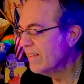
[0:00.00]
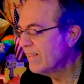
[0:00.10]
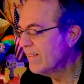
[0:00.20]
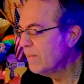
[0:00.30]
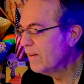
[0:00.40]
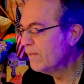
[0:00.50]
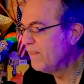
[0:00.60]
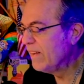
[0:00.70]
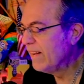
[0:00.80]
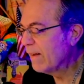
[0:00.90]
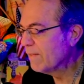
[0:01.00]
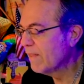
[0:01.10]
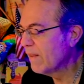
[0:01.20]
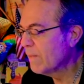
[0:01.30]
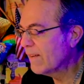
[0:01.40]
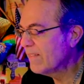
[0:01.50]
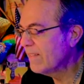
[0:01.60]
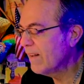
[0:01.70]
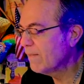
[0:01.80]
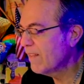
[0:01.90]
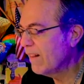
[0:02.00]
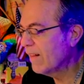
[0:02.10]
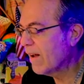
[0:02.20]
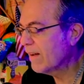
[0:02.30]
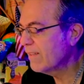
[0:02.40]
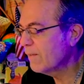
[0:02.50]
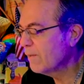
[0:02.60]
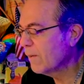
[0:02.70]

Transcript: the similar feeling after they lost